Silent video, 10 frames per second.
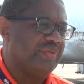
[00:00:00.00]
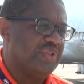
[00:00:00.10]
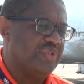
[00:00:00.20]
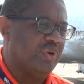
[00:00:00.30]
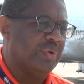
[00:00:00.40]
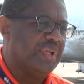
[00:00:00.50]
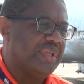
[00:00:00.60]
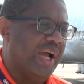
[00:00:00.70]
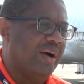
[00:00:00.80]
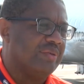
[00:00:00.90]
is going
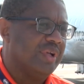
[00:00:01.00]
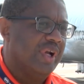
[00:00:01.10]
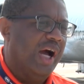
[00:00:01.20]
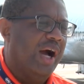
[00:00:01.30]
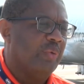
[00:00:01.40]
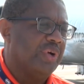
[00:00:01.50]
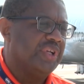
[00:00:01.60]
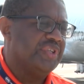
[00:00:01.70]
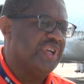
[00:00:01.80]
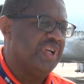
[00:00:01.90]
down, we're
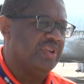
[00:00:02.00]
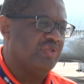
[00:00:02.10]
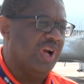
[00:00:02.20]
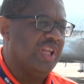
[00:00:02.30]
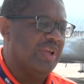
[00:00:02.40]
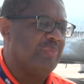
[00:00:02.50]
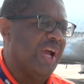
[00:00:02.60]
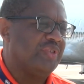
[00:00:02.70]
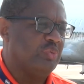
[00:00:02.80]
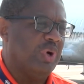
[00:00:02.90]
continuing to try to get
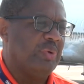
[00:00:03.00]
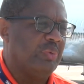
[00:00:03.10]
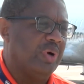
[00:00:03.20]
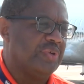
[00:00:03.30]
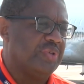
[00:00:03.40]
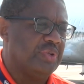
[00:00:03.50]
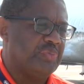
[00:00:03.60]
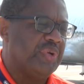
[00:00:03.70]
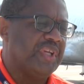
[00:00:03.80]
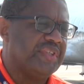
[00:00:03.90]
back to where we were, so
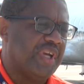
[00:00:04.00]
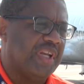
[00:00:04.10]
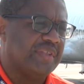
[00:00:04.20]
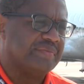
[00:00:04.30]
it's pretty exciting.